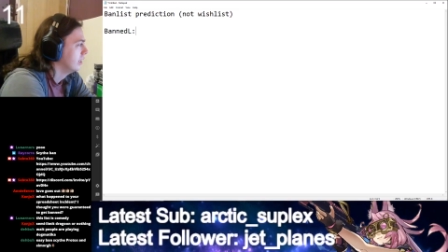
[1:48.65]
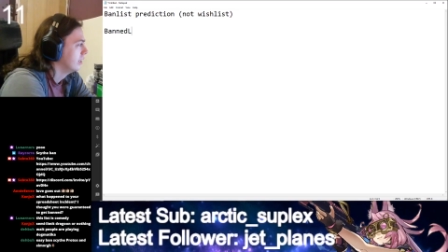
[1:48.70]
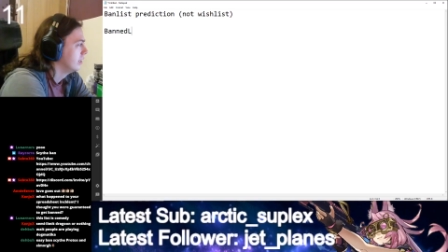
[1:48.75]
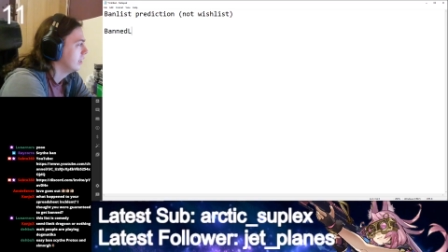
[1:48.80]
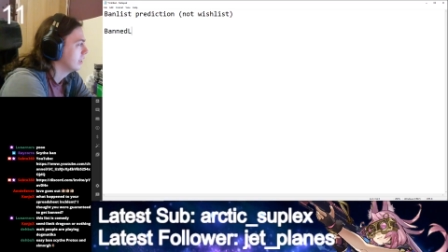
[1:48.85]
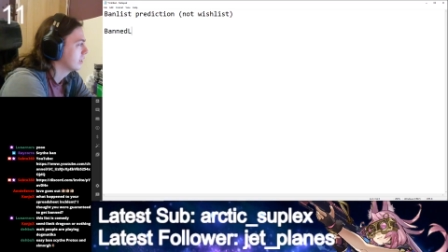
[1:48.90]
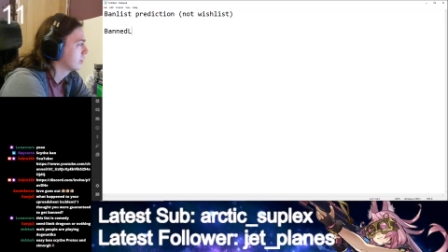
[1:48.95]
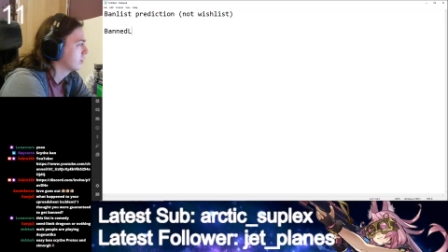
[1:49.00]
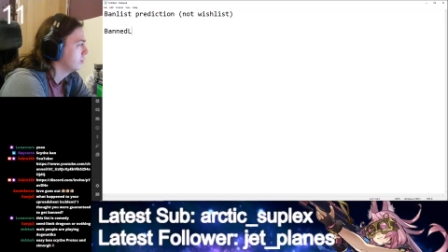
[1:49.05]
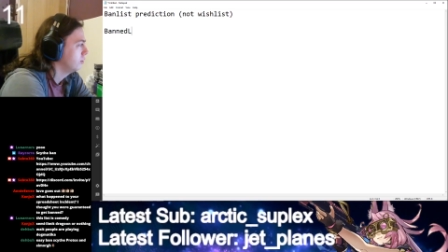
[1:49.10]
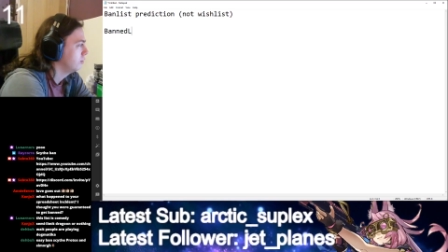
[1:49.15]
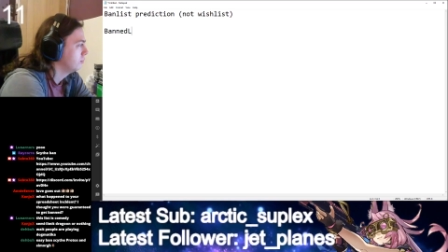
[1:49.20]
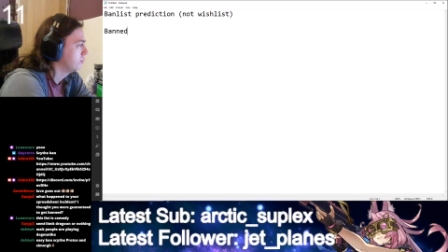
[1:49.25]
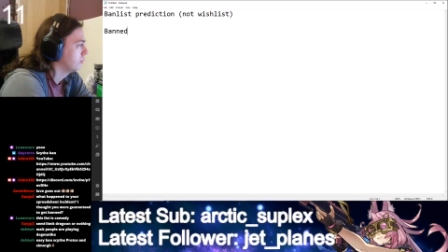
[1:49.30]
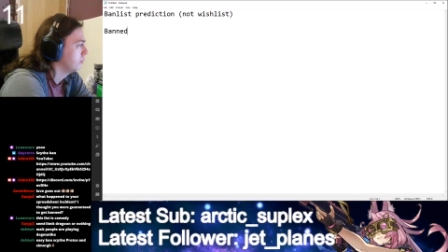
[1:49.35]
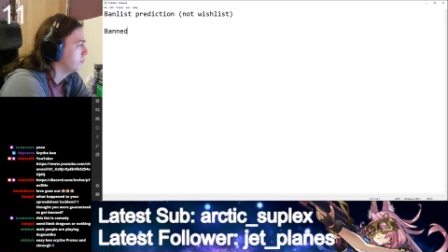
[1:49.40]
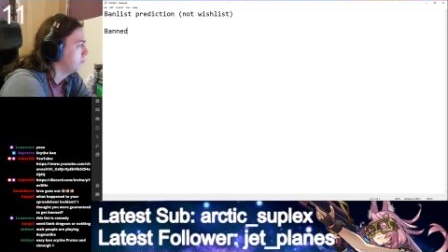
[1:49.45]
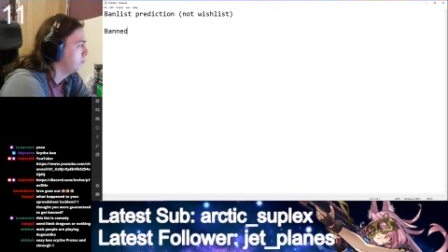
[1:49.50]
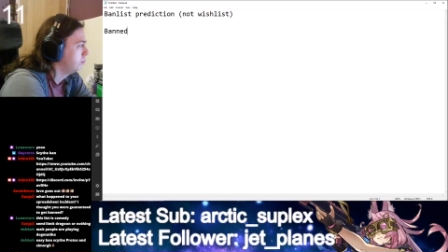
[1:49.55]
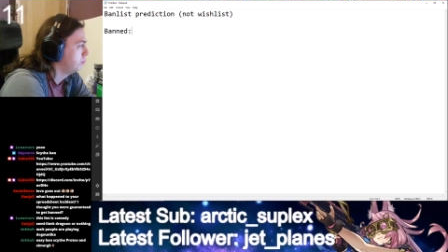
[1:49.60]
Let's go
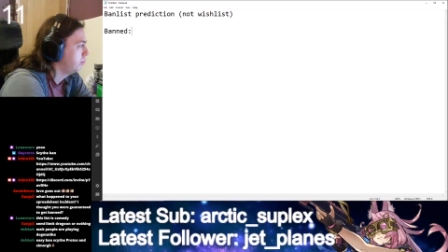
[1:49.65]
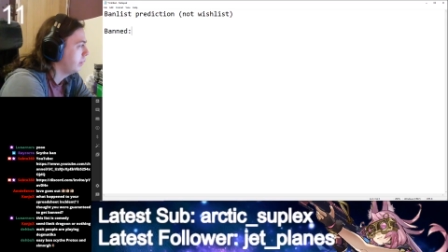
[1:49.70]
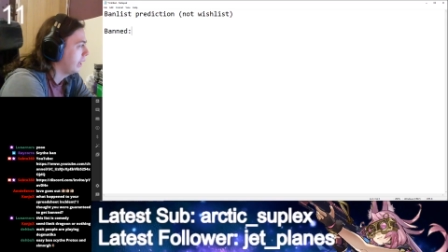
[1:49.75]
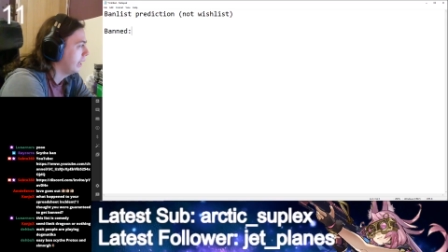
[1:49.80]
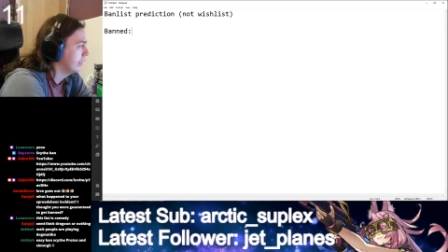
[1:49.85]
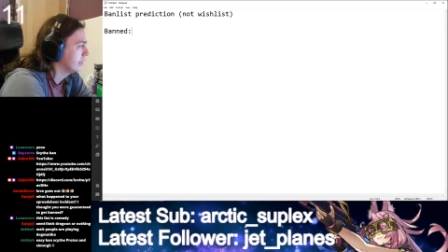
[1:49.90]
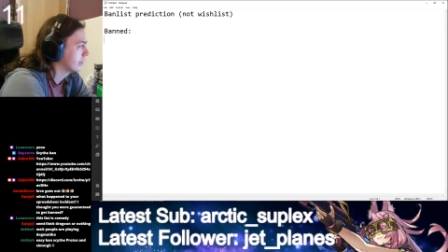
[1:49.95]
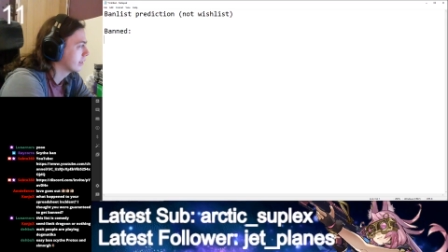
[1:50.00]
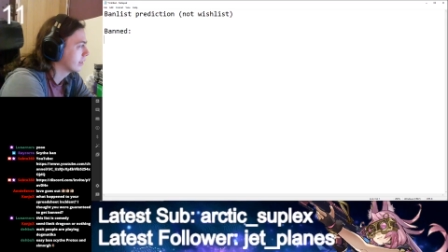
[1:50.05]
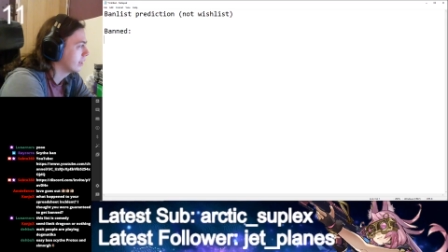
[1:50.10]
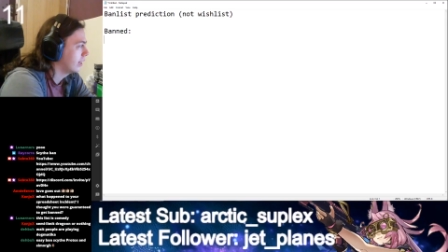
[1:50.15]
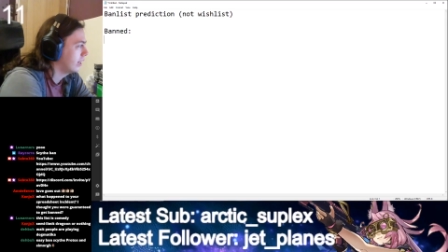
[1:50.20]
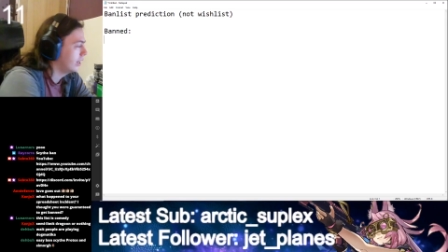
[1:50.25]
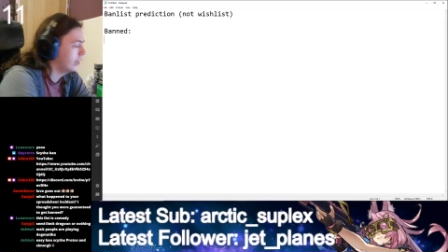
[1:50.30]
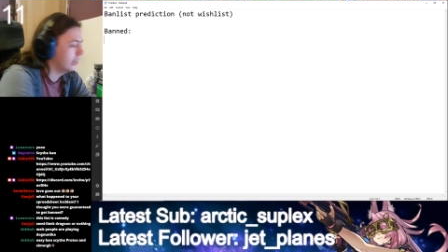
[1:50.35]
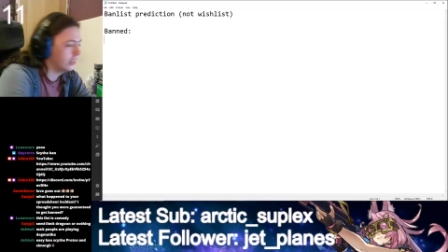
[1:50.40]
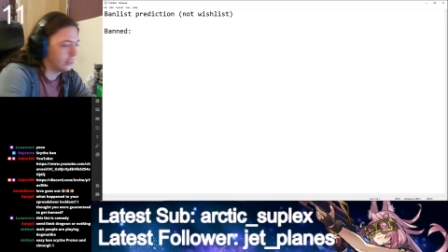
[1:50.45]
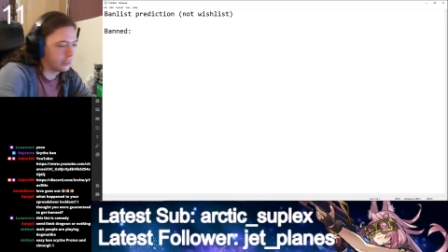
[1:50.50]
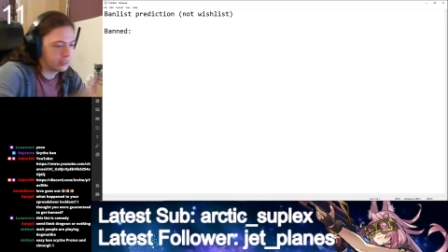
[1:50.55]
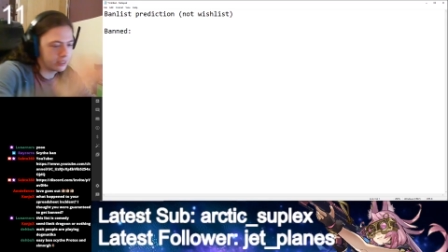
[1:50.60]
for banned
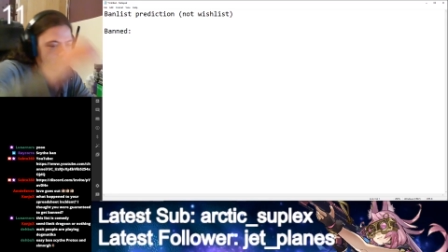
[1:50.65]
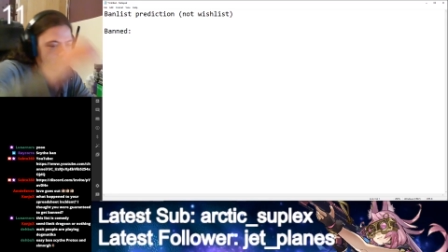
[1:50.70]
cards.